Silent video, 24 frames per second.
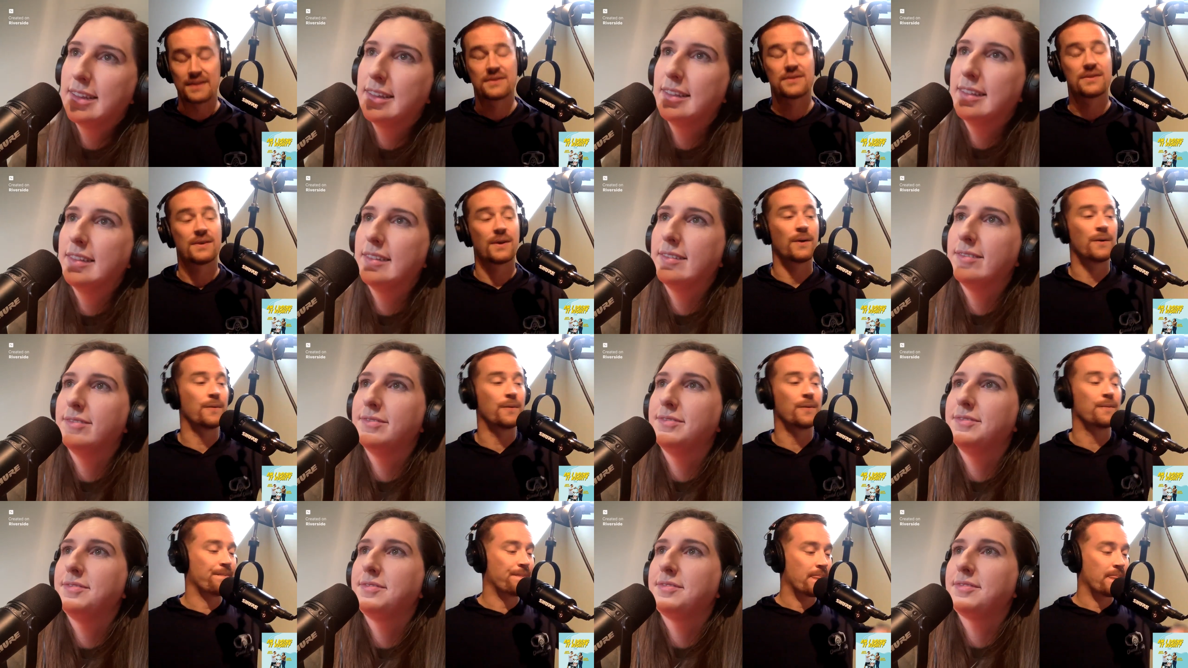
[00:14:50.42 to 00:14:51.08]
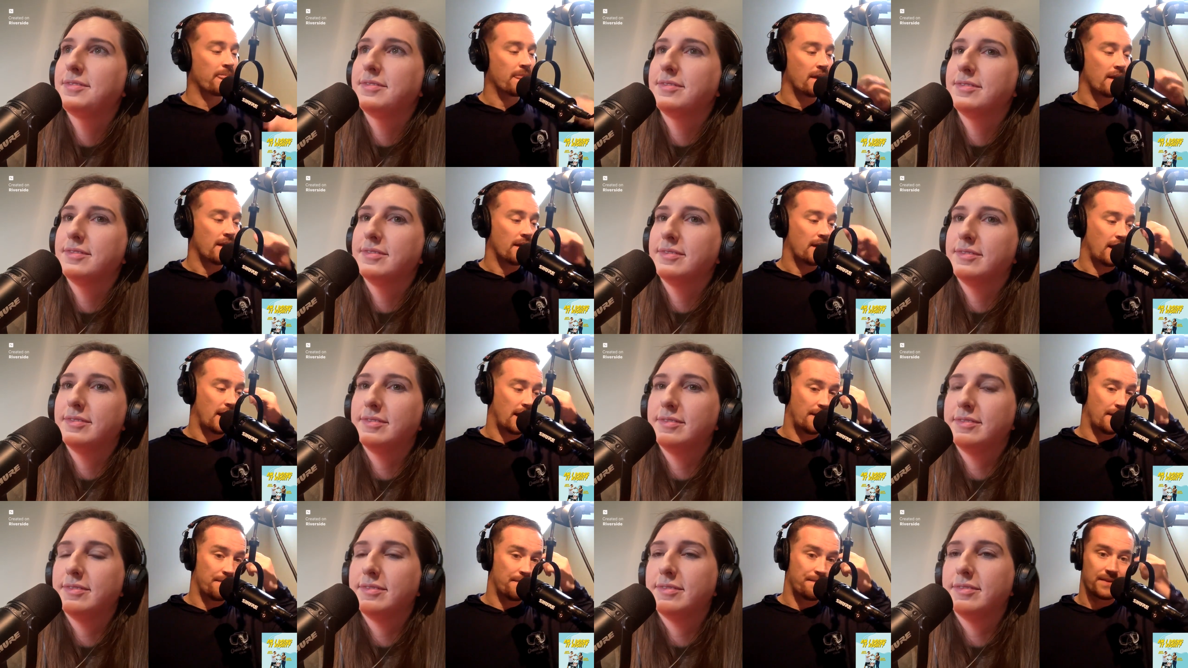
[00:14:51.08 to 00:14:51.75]
Speaker 1: So,
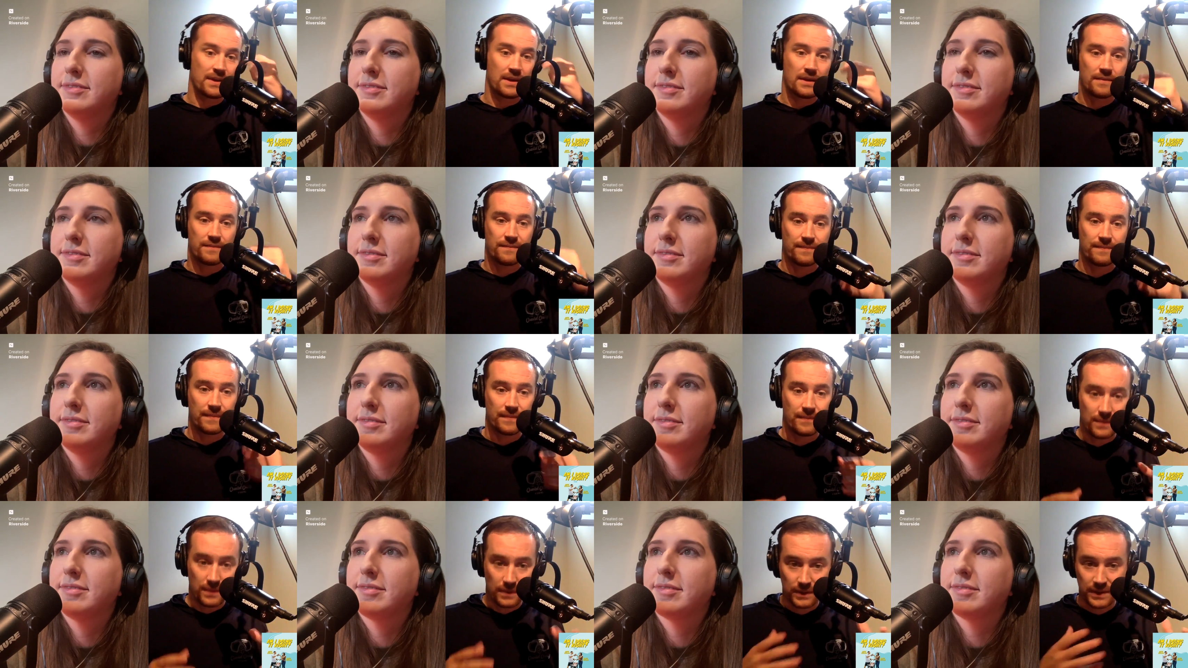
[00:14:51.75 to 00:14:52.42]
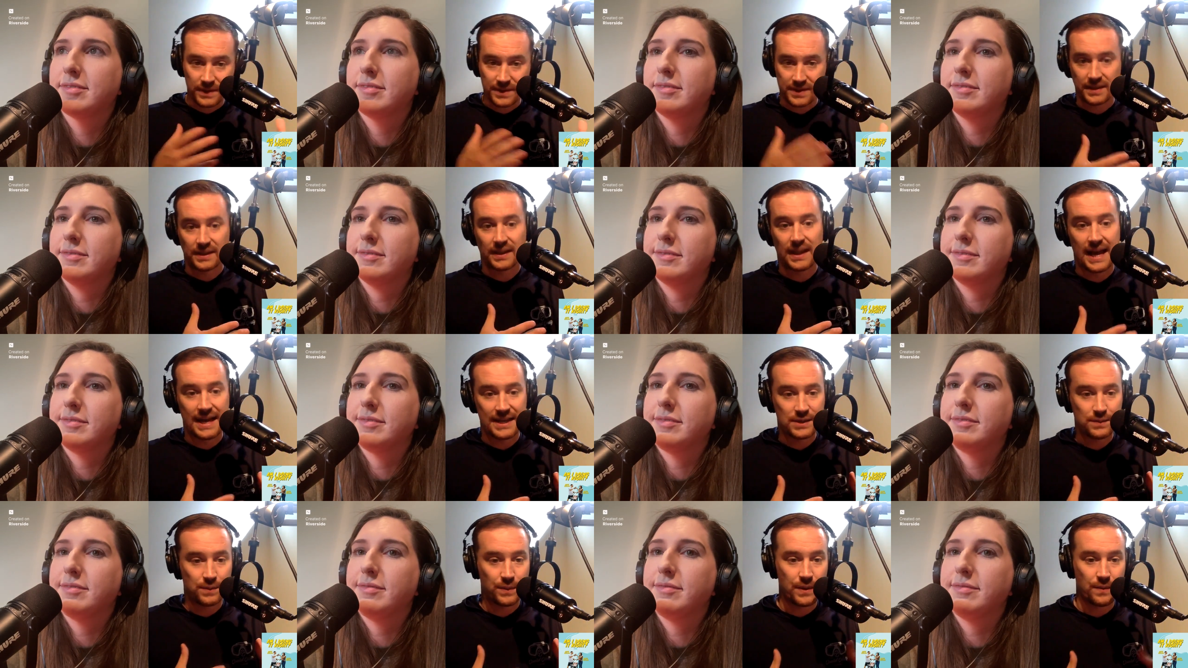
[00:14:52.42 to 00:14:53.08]
um, listen.
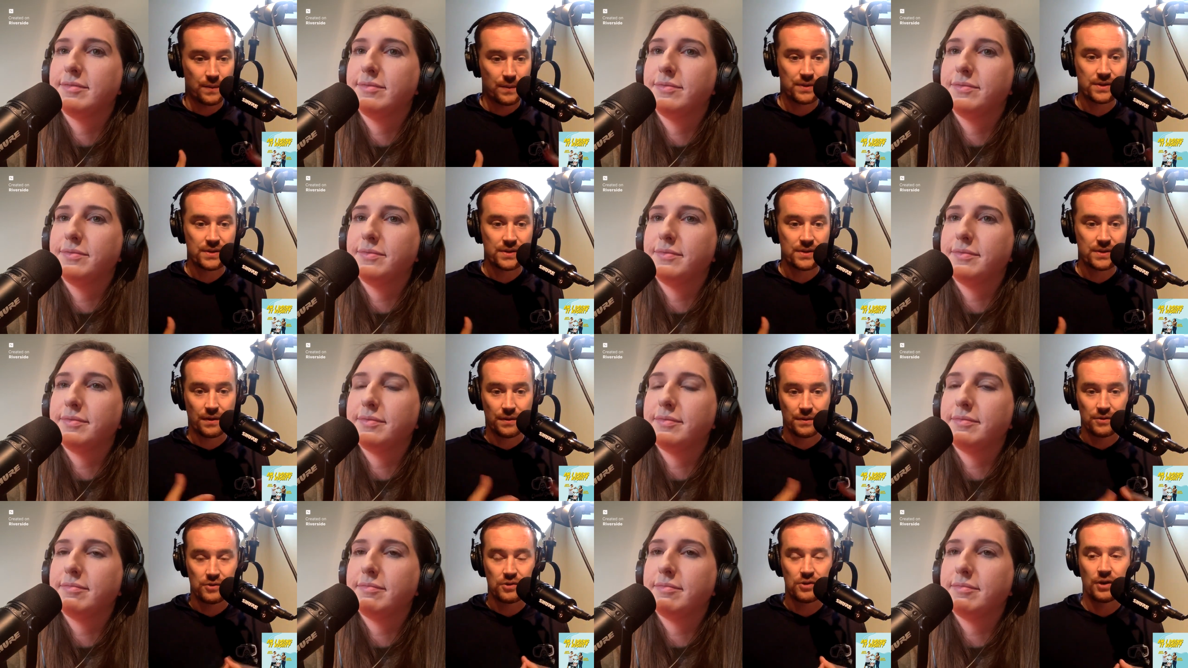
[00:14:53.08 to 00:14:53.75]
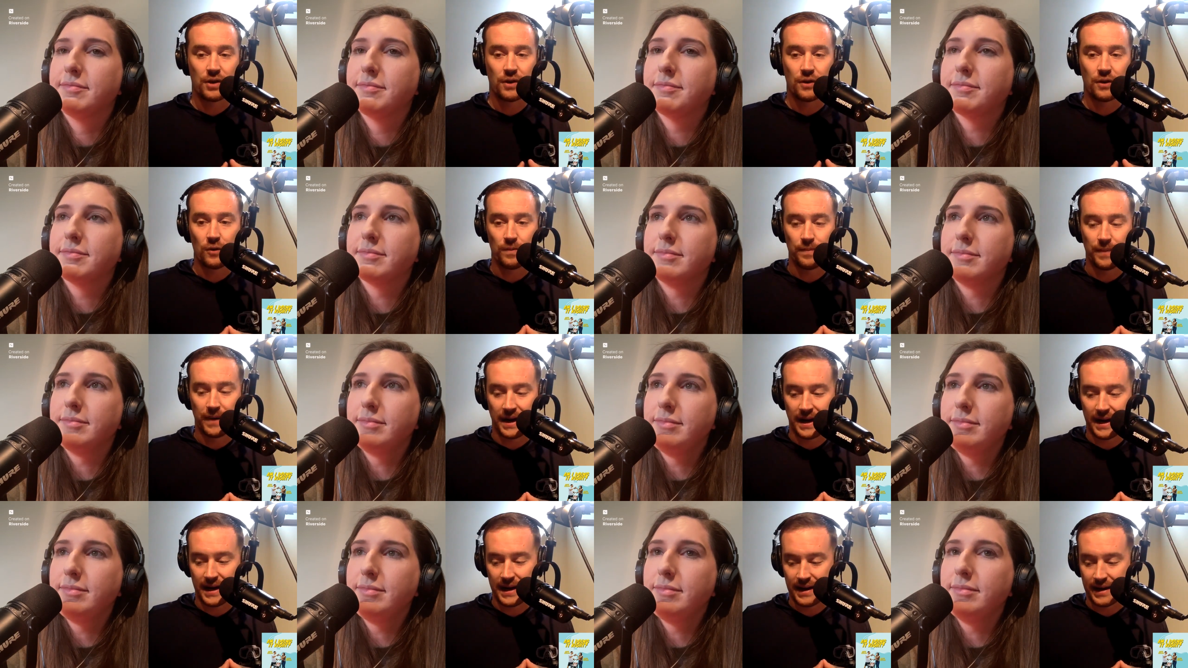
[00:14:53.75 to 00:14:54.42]
Last week we started the show
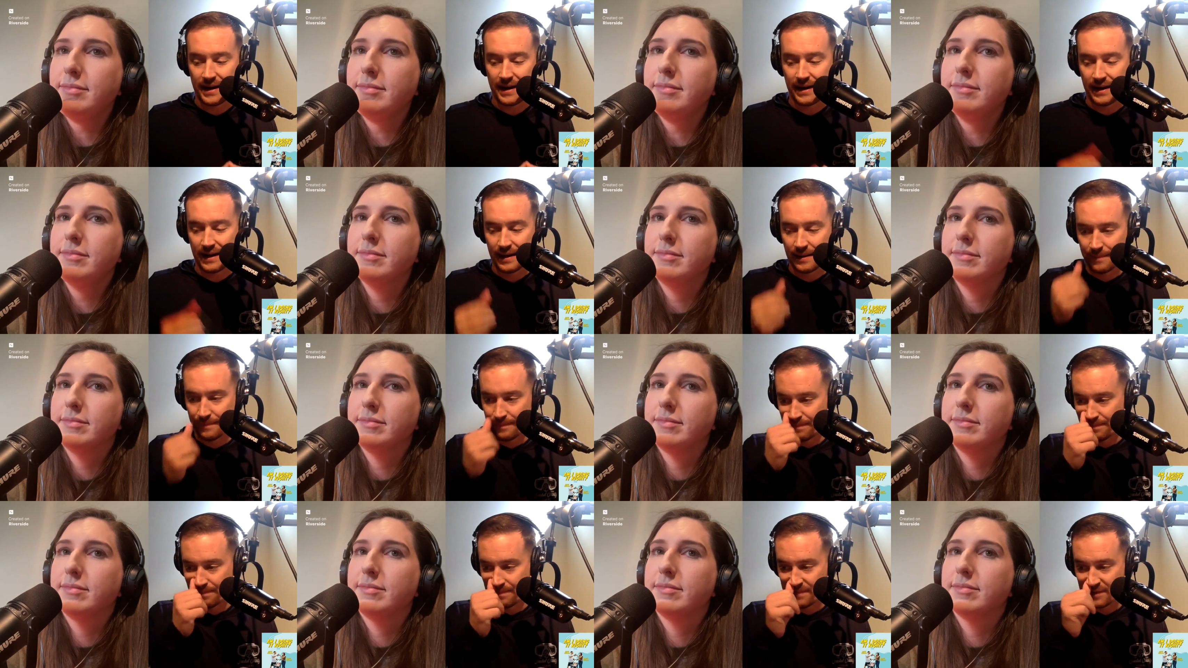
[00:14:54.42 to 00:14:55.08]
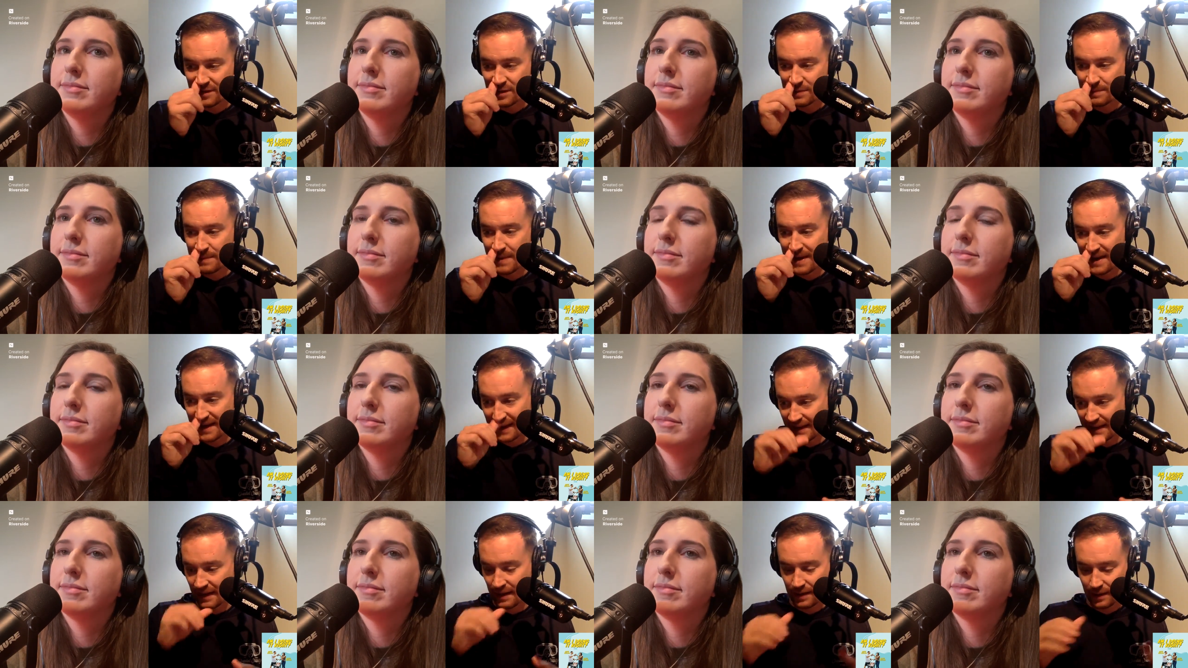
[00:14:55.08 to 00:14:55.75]
by um, just making
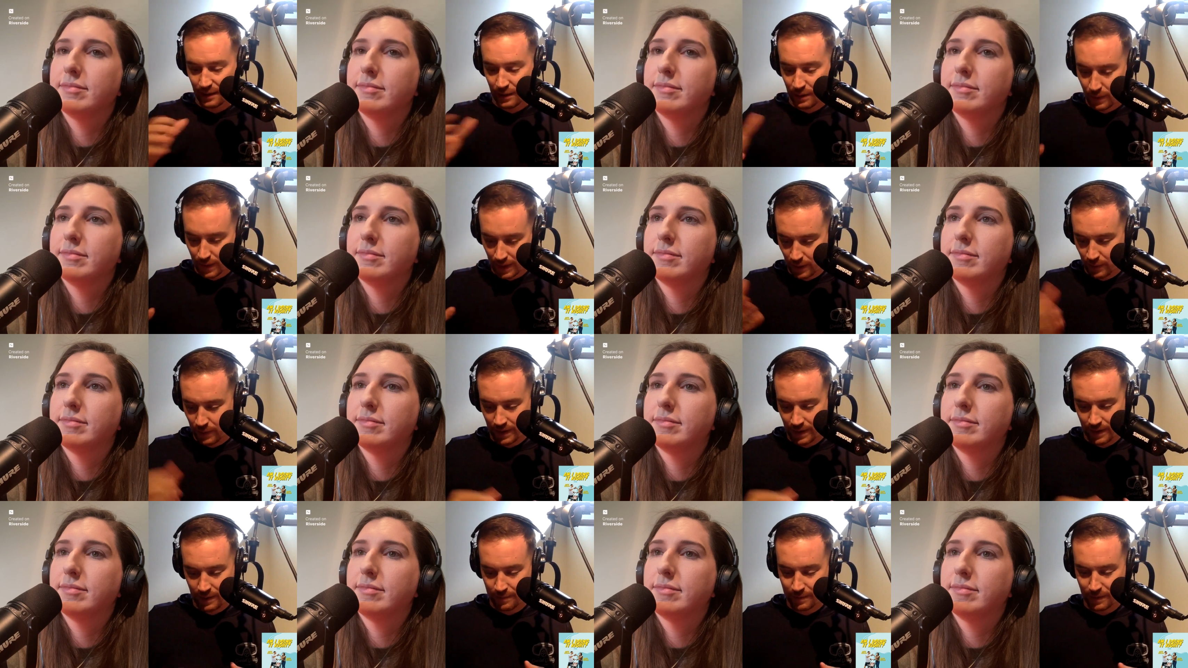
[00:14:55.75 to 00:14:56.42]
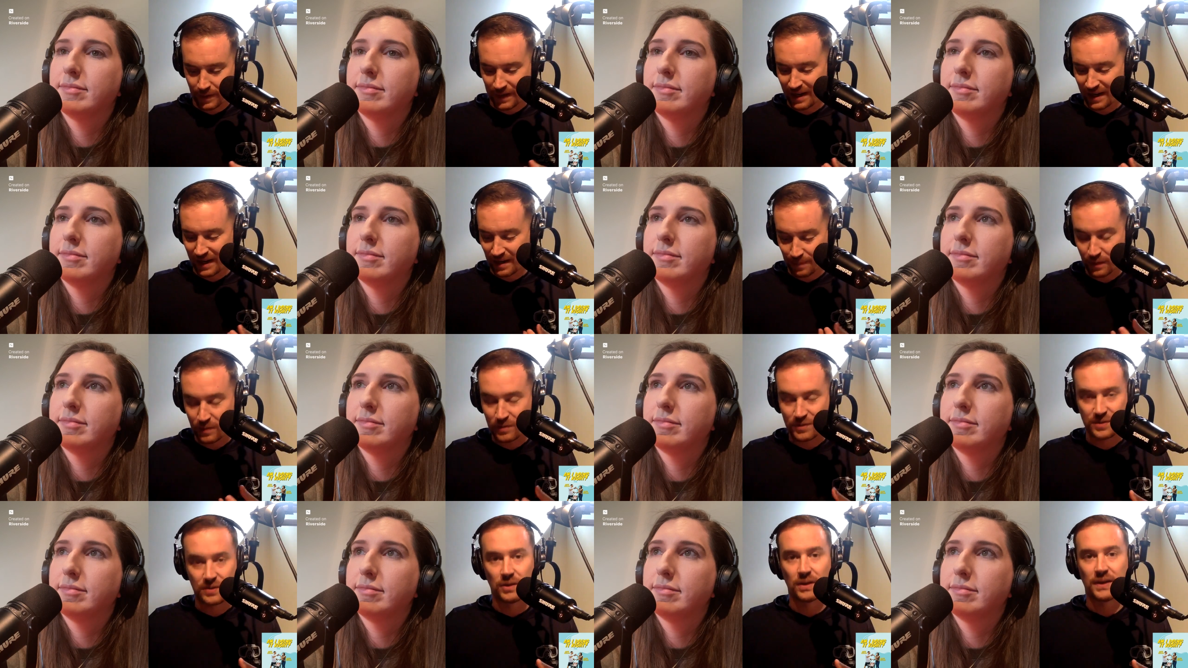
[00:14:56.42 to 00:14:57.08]
a, a, quick like a
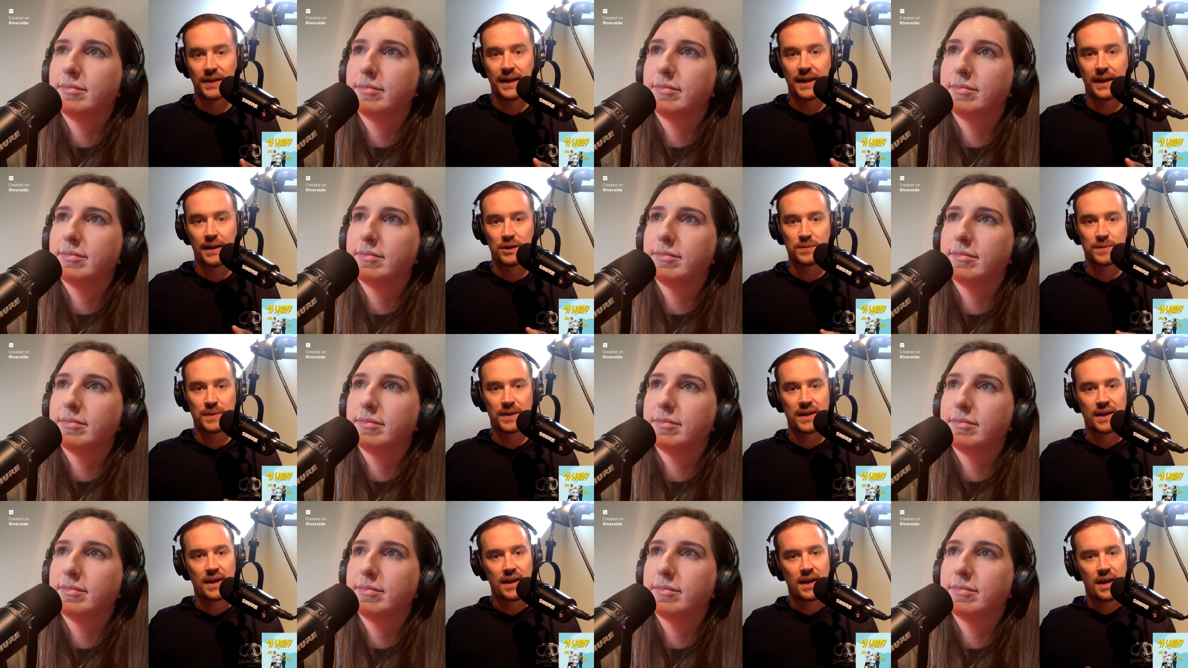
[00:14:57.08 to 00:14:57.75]
personal announcement.